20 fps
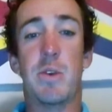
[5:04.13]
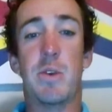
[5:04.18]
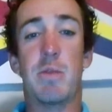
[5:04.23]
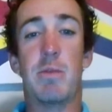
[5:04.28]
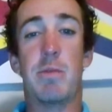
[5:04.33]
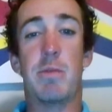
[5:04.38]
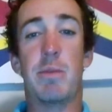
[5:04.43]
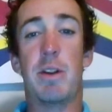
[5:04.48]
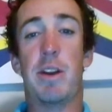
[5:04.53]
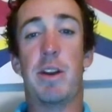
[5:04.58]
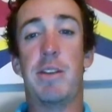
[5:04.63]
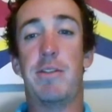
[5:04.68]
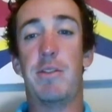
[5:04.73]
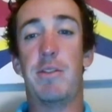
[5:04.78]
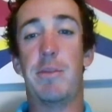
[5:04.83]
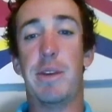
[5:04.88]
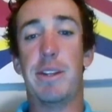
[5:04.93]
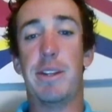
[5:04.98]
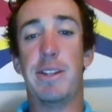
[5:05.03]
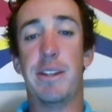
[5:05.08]
while preparing
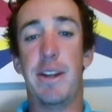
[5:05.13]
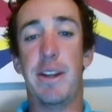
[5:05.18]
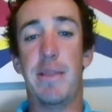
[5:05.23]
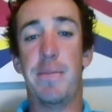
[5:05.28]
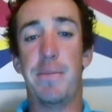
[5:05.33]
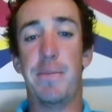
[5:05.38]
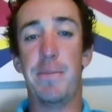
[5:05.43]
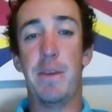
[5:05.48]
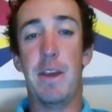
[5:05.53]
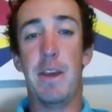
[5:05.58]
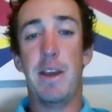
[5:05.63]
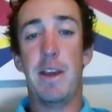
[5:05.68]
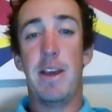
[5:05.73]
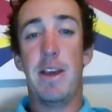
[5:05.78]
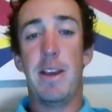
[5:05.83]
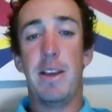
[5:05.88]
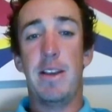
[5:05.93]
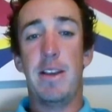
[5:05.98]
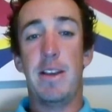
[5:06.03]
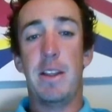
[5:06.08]
for bedtime.
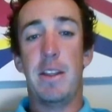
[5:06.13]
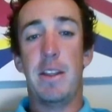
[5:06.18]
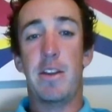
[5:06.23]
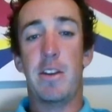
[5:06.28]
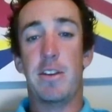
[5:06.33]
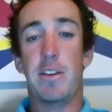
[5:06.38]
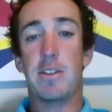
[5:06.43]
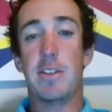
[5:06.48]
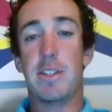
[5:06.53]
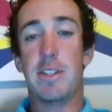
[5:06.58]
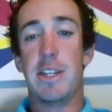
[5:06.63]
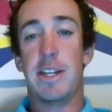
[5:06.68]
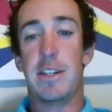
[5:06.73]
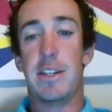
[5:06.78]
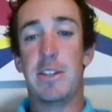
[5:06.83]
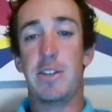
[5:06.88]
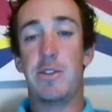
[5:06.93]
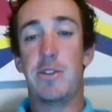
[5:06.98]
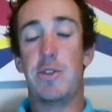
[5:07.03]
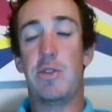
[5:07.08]
Third,
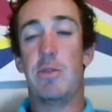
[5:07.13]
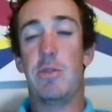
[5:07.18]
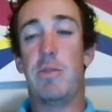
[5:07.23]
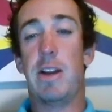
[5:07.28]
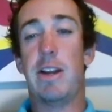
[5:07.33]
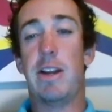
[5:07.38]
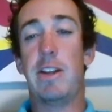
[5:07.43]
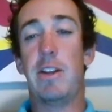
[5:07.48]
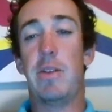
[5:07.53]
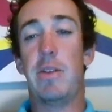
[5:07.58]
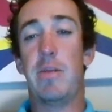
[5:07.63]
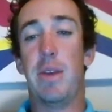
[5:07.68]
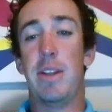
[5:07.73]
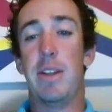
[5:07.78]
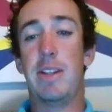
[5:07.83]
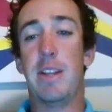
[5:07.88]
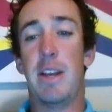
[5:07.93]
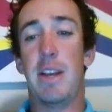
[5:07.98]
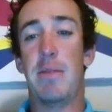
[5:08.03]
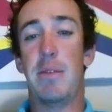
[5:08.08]
stick to a regular
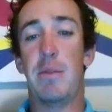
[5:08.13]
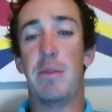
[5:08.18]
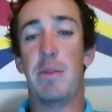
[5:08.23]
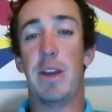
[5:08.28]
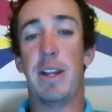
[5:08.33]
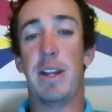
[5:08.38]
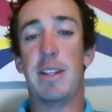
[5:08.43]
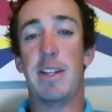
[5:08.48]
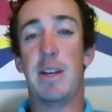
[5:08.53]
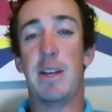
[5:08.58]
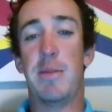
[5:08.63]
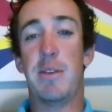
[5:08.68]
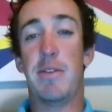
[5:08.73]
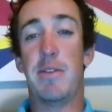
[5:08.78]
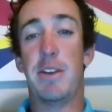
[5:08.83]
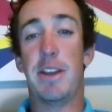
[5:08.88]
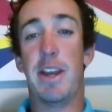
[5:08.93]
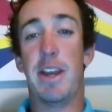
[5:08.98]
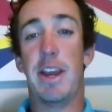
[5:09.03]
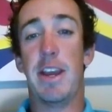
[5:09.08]
bedtime and wake time
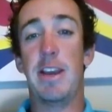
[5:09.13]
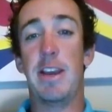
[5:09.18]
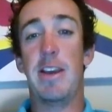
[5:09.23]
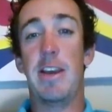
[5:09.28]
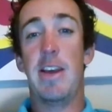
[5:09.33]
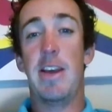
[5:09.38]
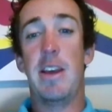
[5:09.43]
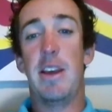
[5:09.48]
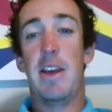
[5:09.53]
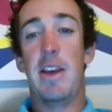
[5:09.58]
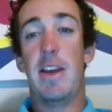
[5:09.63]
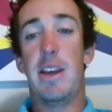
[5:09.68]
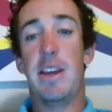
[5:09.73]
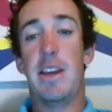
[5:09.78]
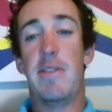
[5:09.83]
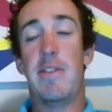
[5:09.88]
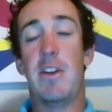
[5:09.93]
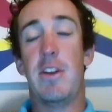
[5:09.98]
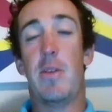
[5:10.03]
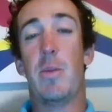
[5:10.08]
every day,
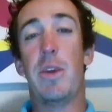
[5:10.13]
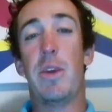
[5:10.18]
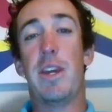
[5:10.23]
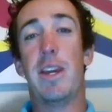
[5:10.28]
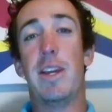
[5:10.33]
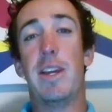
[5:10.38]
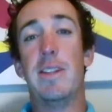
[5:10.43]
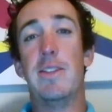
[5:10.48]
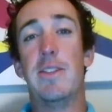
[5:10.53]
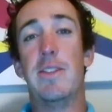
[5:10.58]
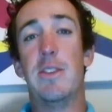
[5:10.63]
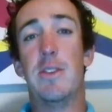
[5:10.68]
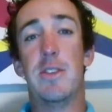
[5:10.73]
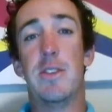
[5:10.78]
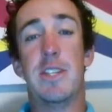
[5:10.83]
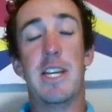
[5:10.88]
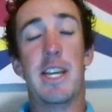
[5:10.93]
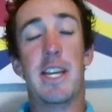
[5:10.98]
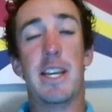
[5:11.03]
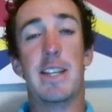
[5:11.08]
even on weekends. So
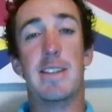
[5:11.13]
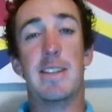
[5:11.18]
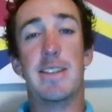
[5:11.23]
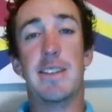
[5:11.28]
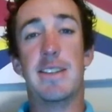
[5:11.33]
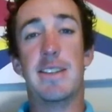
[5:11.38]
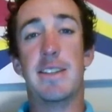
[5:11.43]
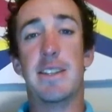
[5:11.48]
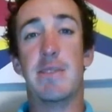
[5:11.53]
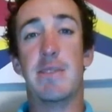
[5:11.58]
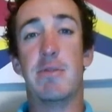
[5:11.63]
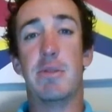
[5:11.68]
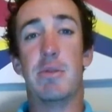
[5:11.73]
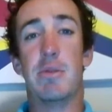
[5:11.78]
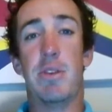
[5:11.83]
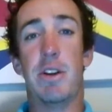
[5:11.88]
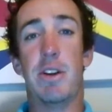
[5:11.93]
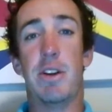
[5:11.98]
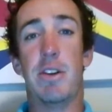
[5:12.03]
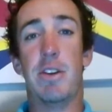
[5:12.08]
stay consistent with
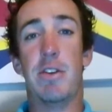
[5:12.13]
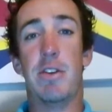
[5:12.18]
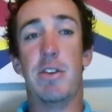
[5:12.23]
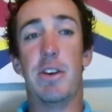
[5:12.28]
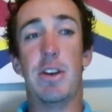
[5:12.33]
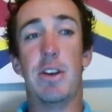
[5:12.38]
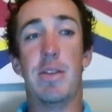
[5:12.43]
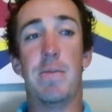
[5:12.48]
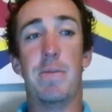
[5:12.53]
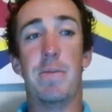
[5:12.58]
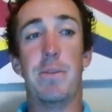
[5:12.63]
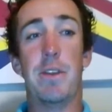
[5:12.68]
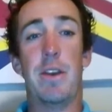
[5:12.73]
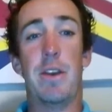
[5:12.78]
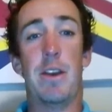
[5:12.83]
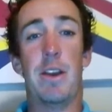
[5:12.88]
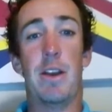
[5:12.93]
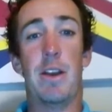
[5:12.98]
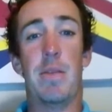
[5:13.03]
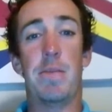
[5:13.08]
what you're doing.
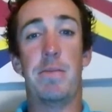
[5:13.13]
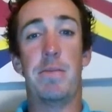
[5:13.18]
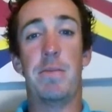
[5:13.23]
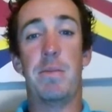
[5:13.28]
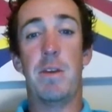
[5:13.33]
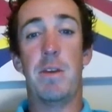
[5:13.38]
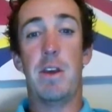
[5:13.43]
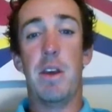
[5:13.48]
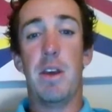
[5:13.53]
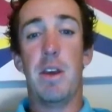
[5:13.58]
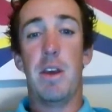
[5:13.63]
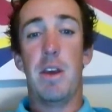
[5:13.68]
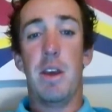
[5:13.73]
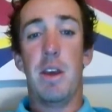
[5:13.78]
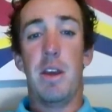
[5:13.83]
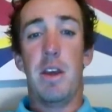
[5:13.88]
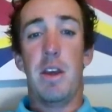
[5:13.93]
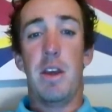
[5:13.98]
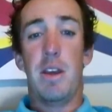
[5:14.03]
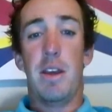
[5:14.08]

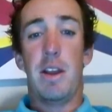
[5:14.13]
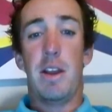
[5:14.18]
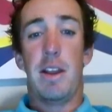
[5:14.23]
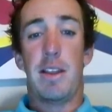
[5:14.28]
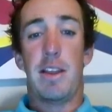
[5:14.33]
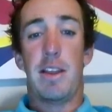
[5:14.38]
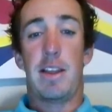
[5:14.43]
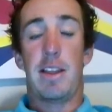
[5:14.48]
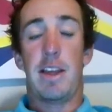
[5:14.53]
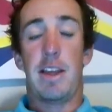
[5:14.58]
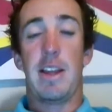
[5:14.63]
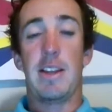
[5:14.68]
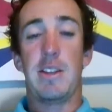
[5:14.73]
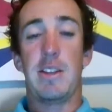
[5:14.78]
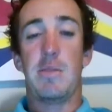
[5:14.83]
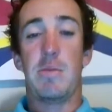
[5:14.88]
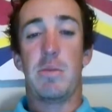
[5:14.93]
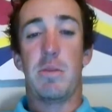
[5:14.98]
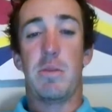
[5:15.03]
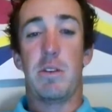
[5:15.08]
I think that
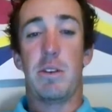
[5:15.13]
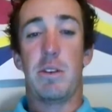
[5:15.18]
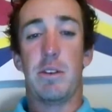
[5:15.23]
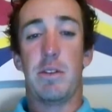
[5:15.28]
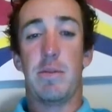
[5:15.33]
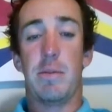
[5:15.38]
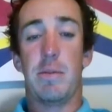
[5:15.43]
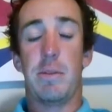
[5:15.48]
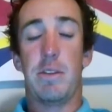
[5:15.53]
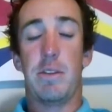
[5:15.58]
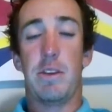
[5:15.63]
is important.